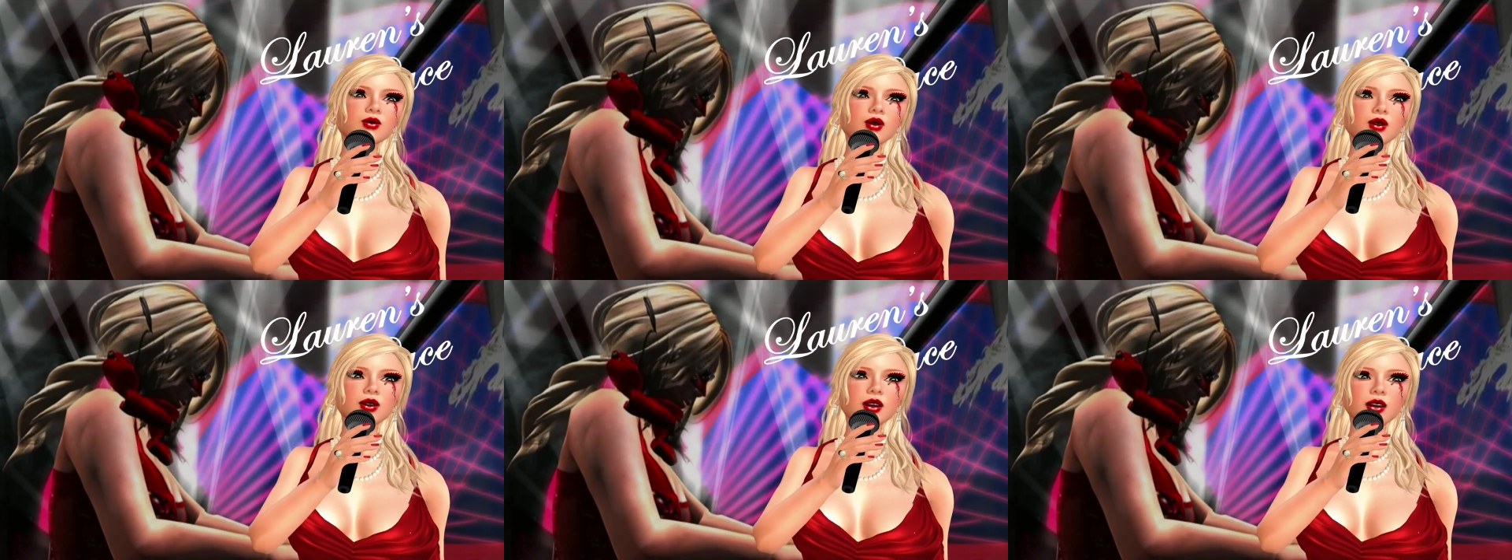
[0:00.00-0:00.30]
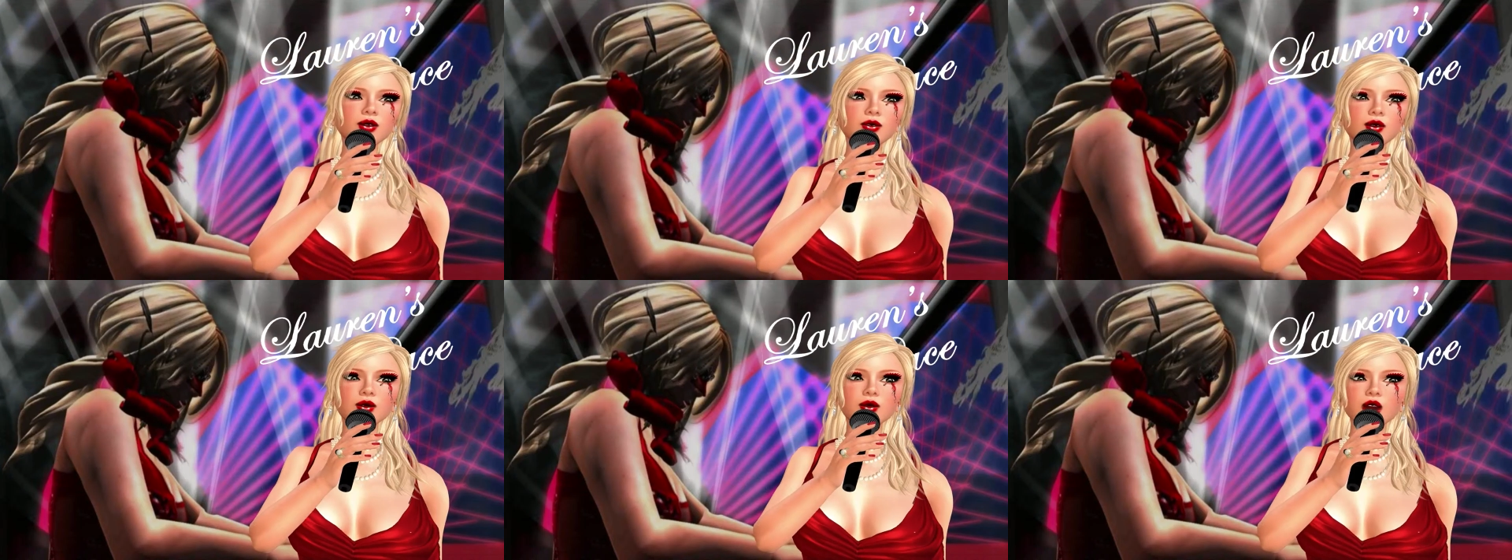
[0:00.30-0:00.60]
And
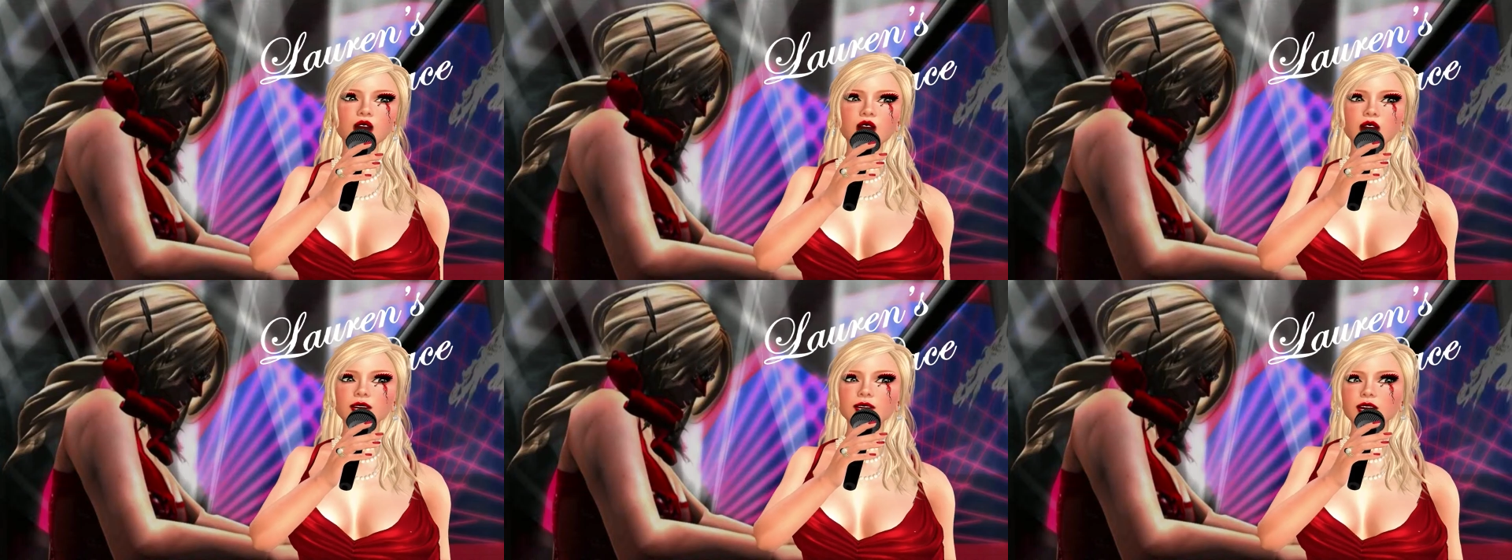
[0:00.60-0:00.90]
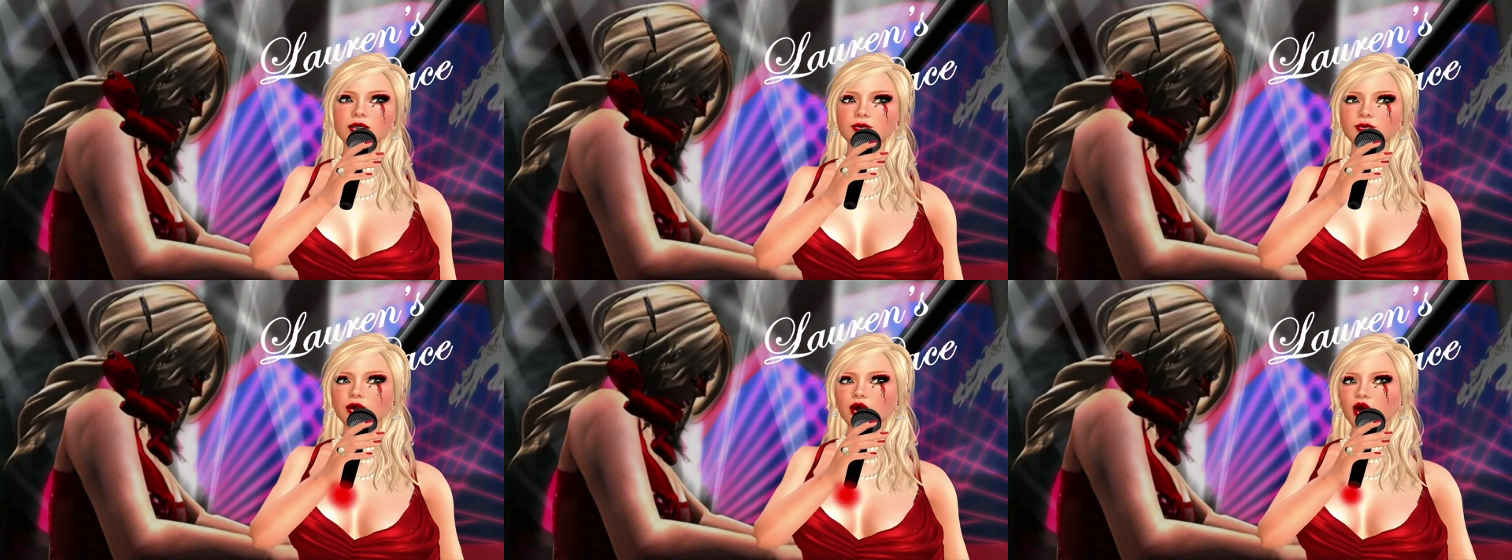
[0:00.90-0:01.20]
outside of
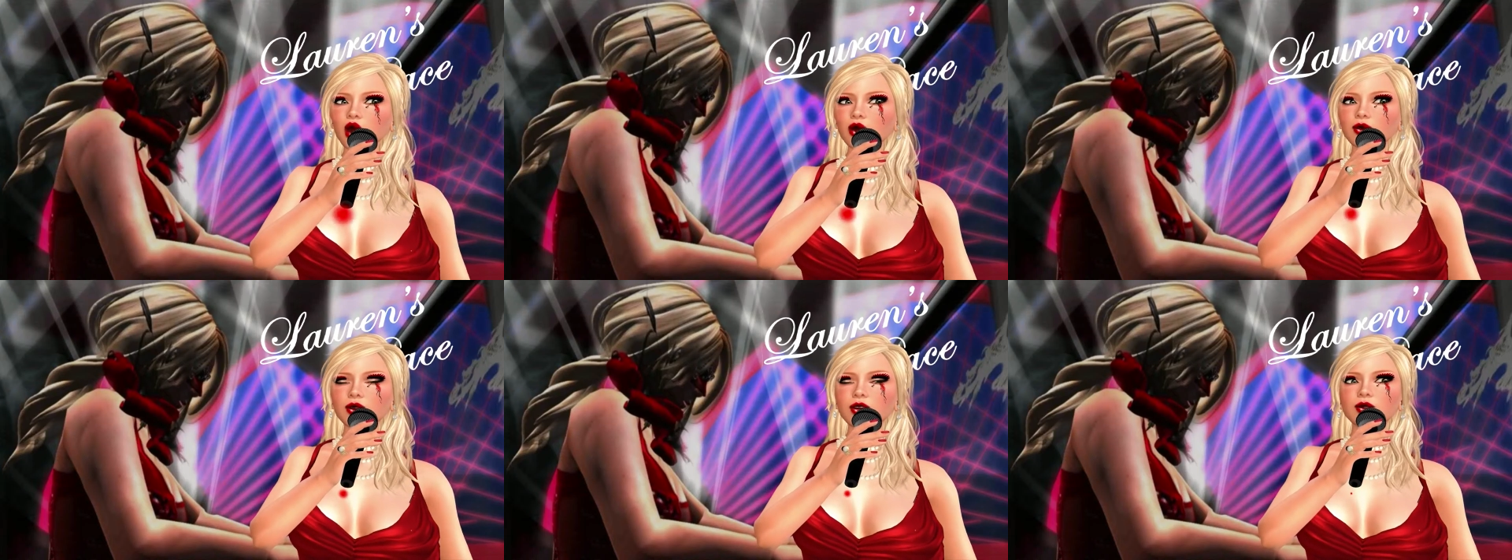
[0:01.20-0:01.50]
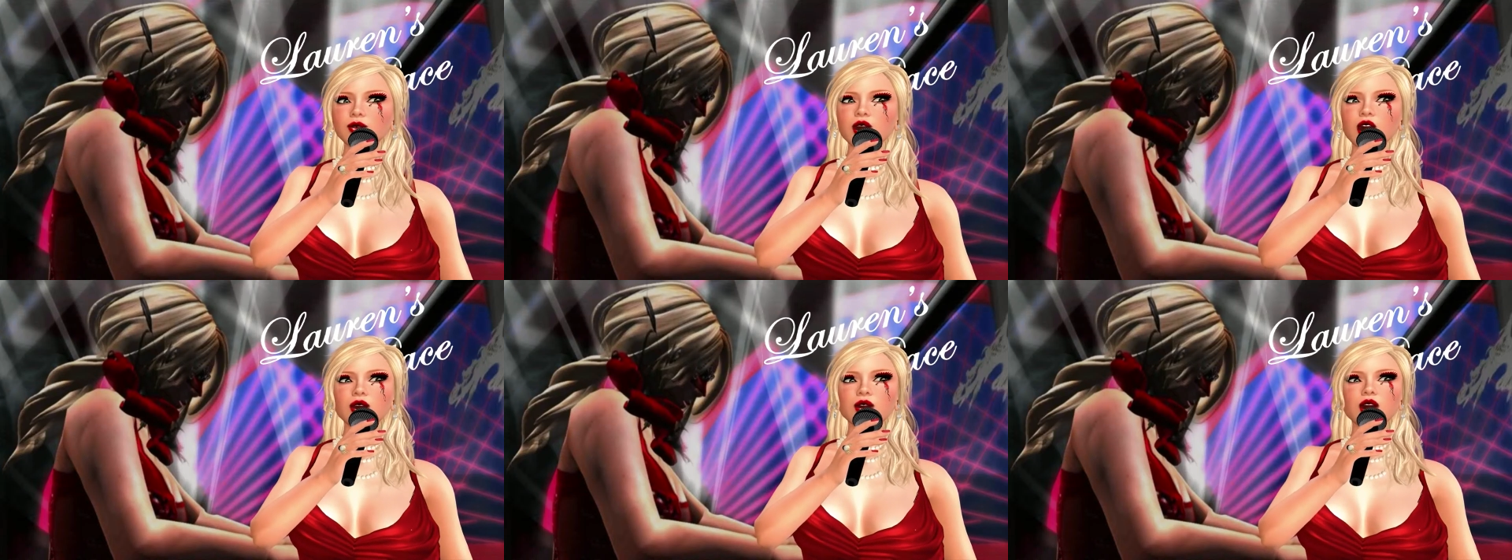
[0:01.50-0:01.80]
Jim
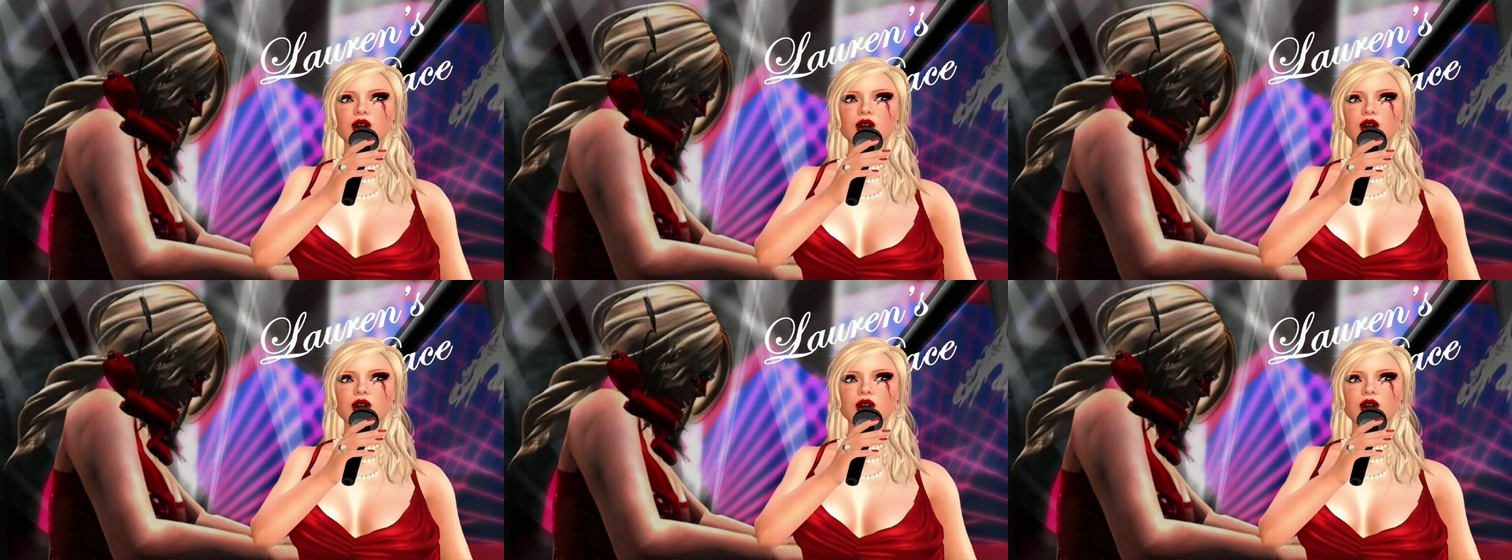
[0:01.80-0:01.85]
Belushi,